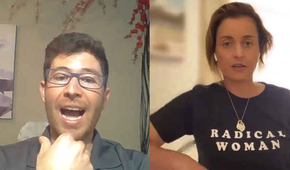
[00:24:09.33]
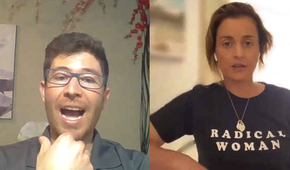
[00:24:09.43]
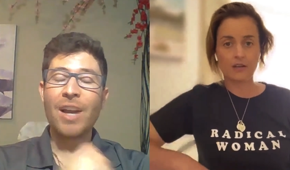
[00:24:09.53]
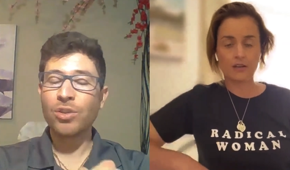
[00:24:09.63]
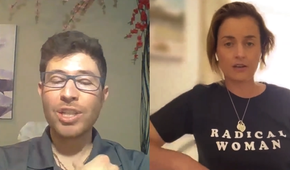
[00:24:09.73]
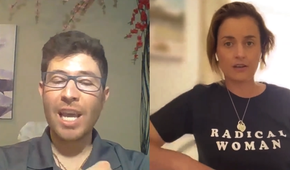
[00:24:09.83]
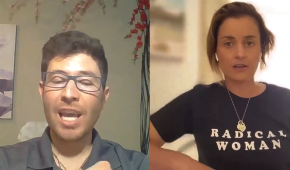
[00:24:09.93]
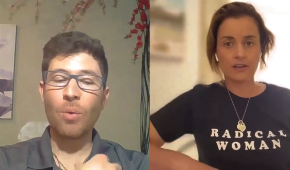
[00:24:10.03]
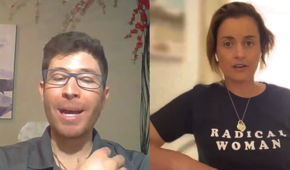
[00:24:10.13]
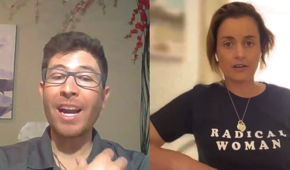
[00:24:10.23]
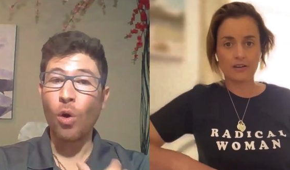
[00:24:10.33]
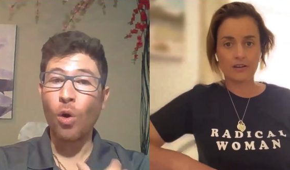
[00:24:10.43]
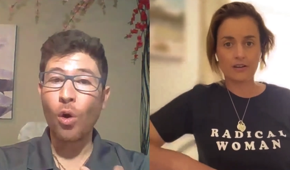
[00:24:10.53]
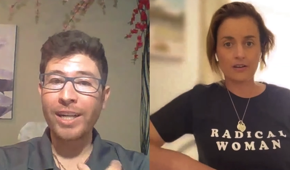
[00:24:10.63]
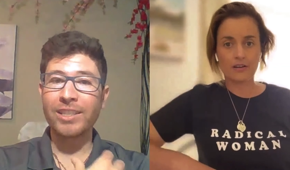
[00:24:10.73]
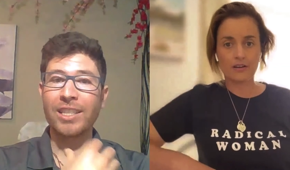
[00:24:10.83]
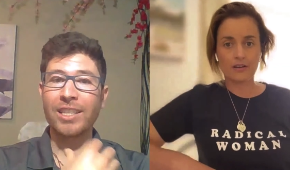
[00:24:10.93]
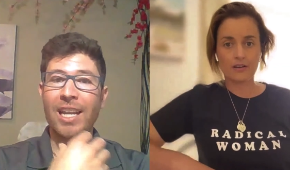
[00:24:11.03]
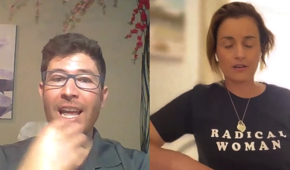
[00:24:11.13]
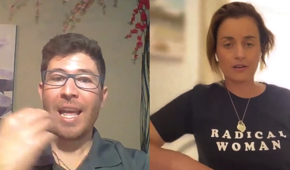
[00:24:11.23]
Speaker 1: I don't see yellow; mine are
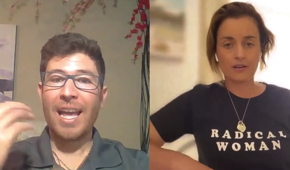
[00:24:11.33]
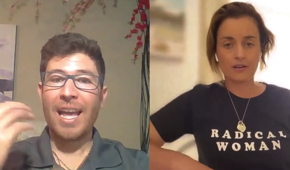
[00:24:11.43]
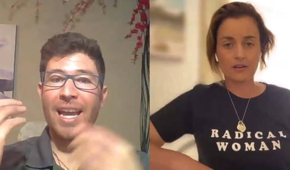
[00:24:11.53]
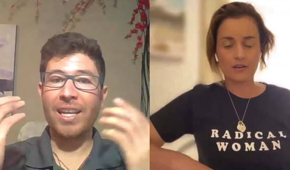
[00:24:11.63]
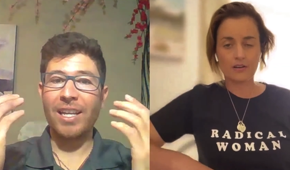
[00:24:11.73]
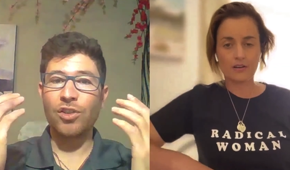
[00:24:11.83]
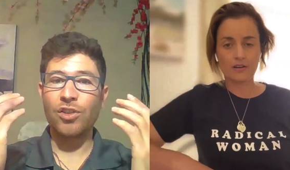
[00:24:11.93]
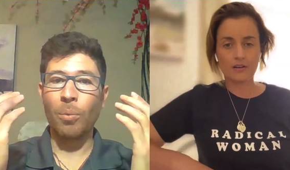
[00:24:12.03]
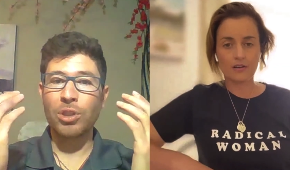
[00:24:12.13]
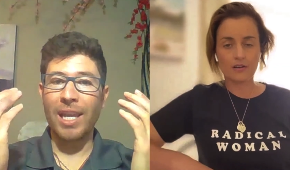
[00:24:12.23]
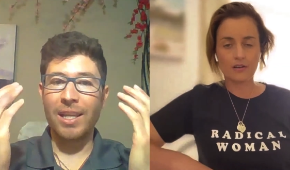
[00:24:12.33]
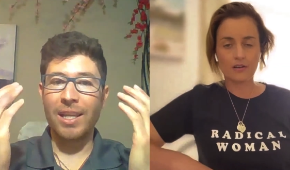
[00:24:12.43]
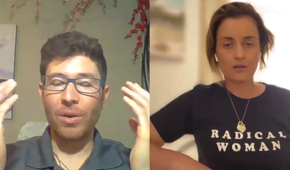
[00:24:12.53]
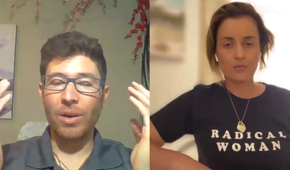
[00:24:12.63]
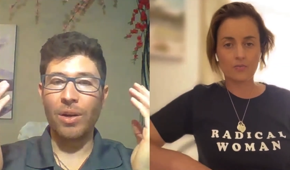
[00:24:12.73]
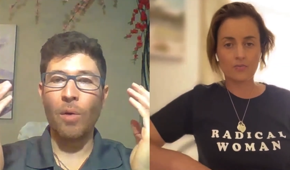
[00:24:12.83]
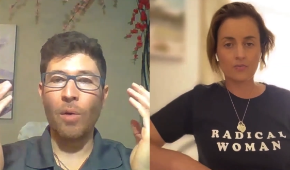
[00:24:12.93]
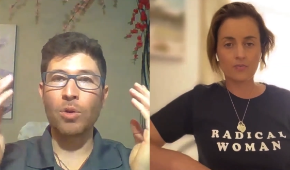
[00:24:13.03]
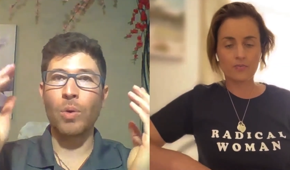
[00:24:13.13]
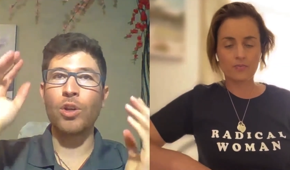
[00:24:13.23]
orange, and it's almost like
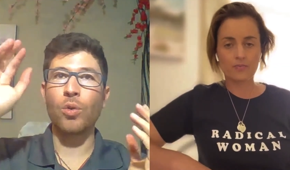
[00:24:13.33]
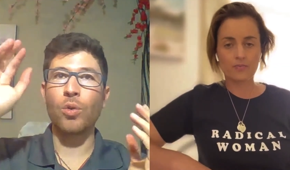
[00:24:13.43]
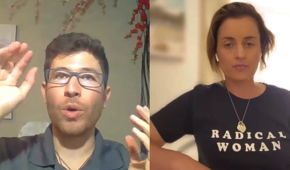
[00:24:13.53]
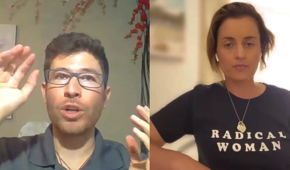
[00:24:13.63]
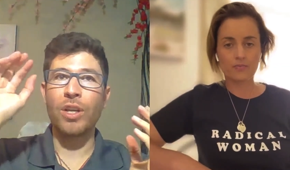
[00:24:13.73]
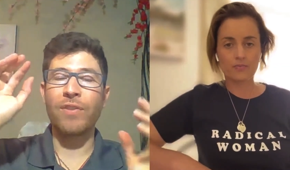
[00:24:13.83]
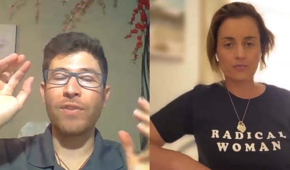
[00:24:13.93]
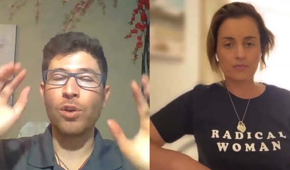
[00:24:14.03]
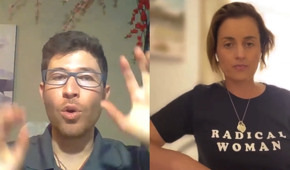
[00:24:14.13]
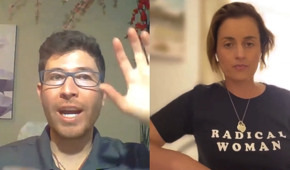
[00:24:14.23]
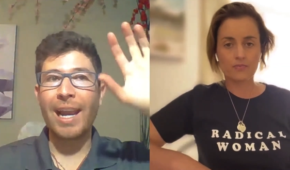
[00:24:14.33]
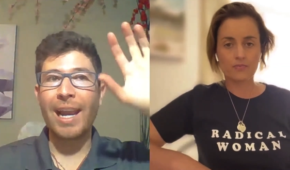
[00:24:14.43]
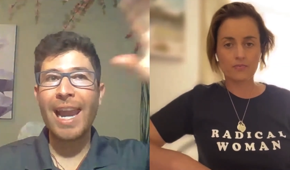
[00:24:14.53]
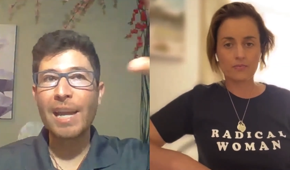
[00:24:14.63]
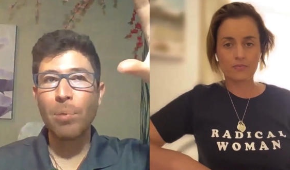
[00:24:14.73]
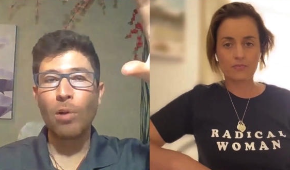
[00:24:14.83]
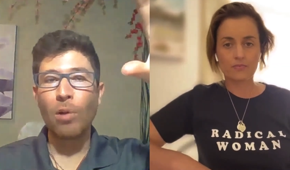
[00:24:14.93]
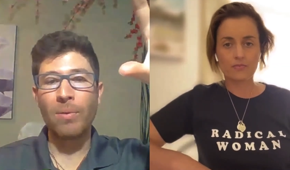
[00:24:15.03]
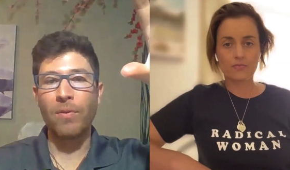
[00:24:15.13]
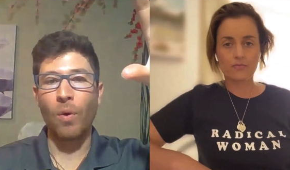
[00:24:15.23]
almost when you when you if you look at a light
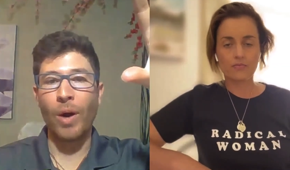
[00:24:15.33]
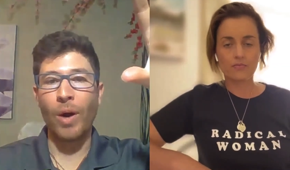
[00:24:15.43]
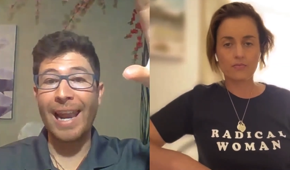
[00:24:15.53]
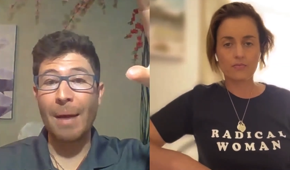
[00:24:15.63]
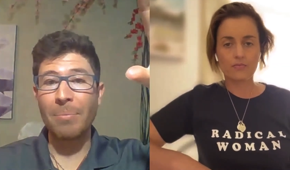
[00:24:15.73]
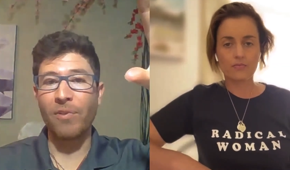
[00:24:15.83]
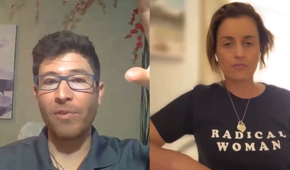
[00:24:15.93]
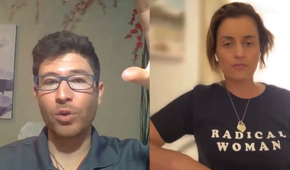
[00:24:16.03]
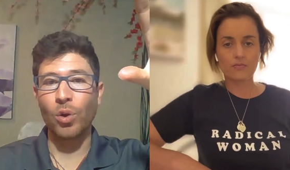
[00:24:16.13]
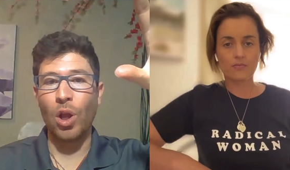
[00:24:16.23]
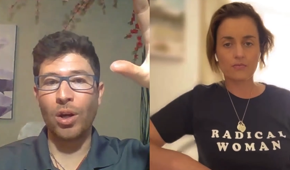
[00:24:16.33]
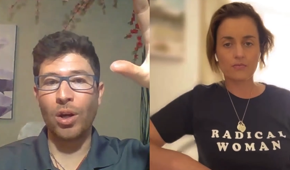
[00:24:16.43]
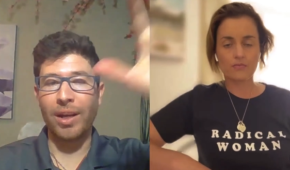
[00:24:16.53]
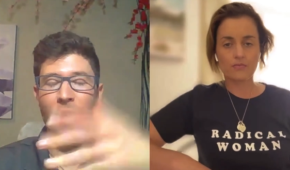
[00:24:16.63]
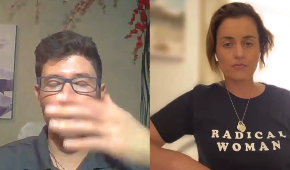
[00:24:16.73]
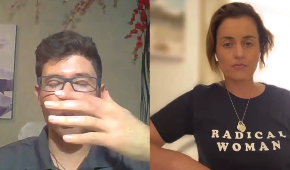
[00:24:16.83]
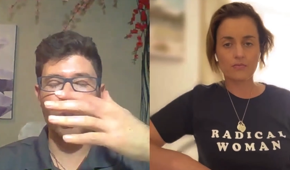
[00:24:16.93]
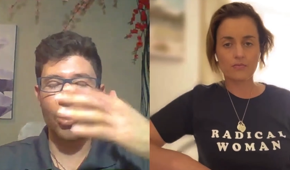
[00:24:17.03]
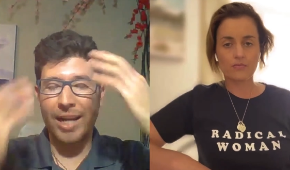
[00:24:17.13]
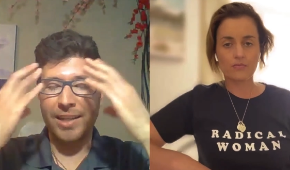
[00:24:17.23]
bulb or a lamp for too long and you
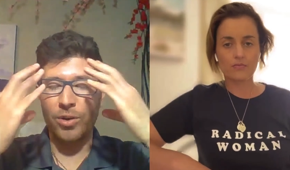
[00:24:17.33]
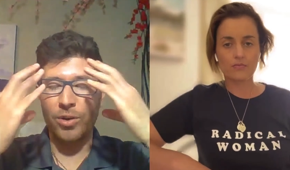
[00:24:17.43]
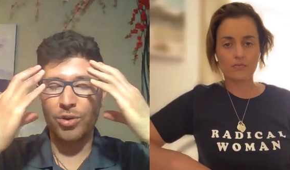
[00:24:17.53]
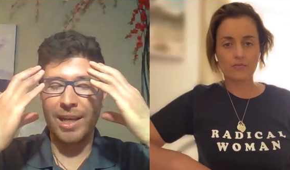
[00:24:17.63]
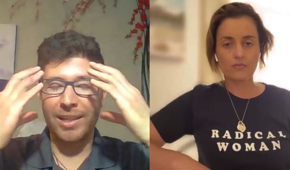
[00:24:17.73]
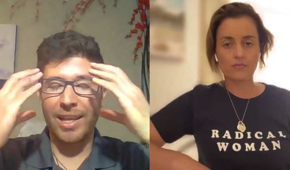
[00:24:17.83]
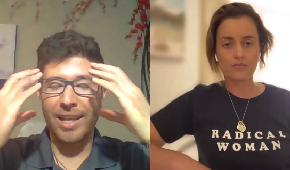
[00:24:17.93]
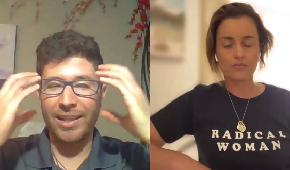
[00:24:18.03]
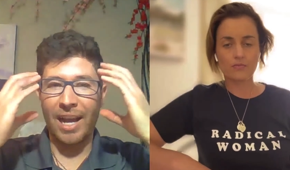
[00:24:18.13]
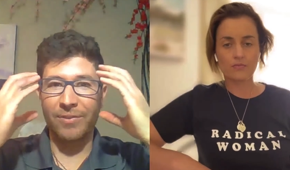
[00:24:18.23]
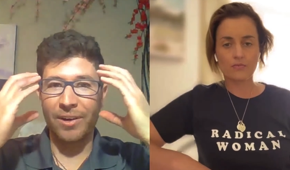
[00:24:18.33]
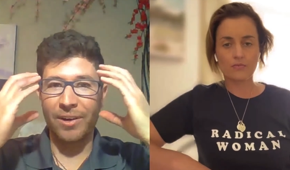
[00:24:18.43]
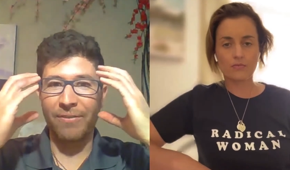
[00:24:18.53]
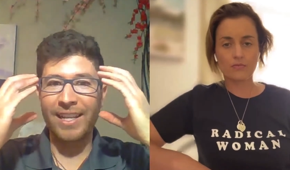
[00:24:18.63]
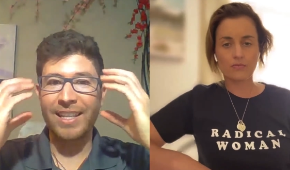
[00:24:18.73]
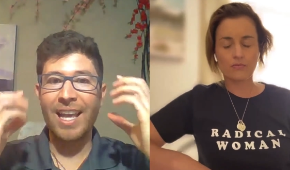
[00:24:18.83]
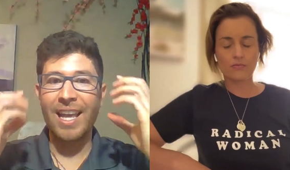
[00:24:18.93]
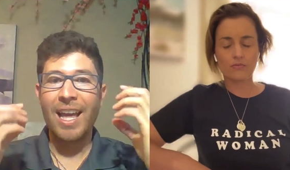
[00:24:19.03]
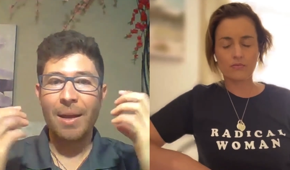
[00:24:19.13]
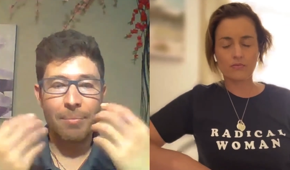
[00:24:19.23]
close your eyes and you see like the, the after
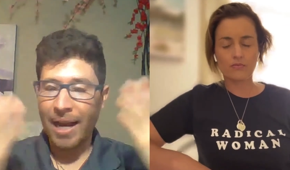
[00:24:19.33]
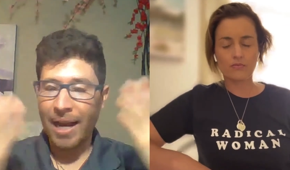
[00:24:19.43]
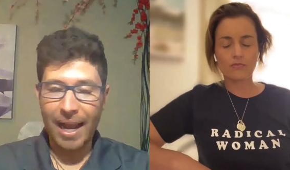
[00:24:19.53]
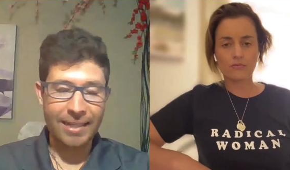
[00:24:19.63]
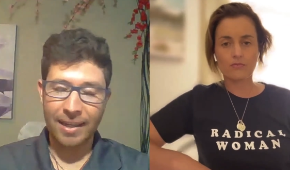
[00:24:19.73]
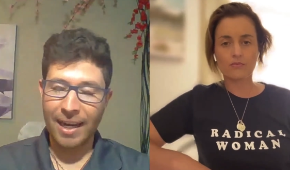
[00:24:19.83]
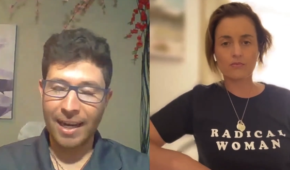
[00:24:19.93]
effect my eyes mm. are